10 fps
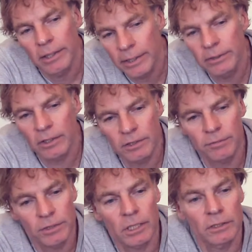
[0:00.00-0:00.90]
in the
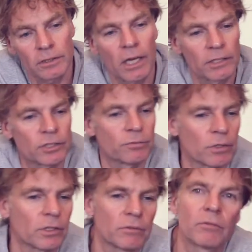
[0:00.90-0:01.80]
different stages
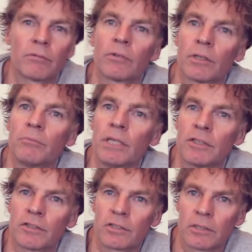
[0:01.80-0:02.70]
what it
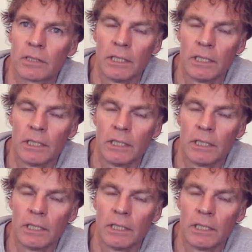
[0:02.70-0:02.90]
means.